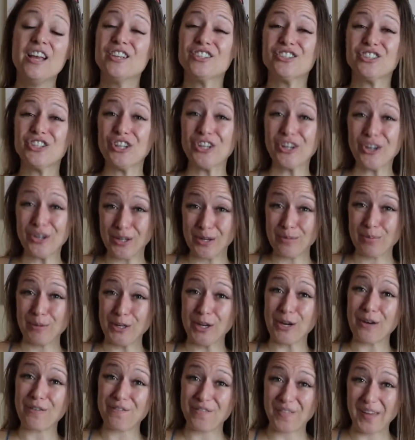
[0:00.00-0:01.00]
So you're gonna put
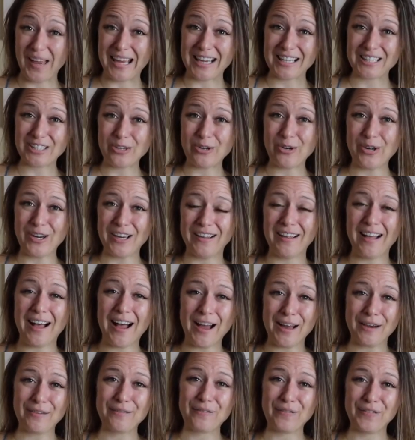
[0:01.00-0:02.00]
your face oil
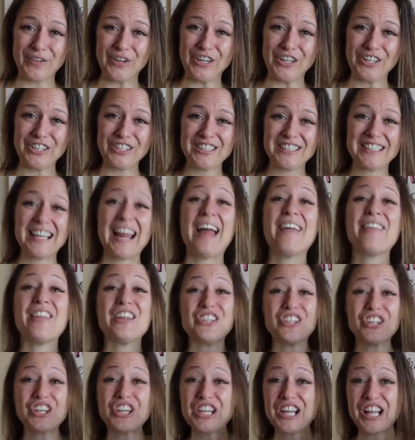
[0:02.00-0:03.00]
on first and then
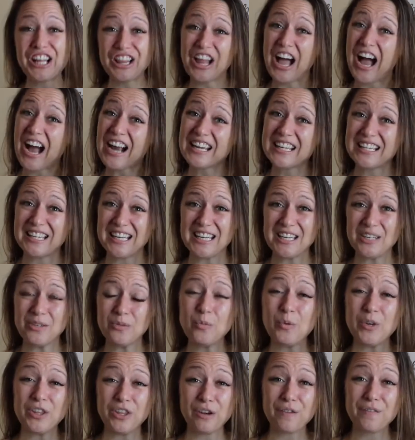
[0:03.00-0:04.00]
you're gonna lock it in
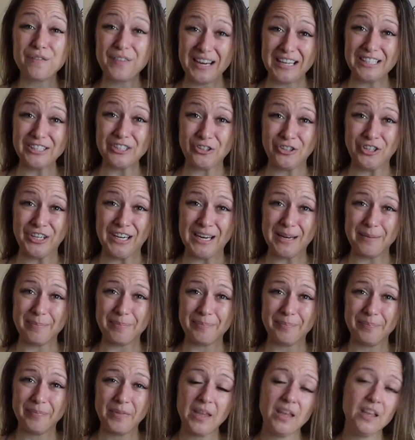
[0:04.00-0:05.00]
with your face
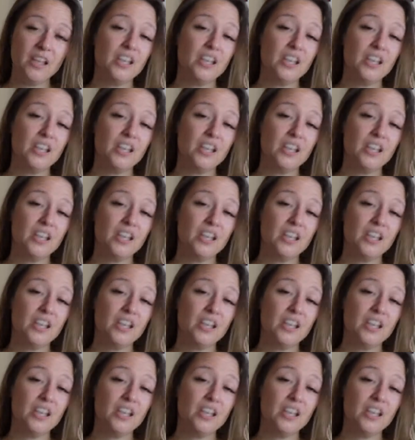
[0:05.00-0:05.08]
cream.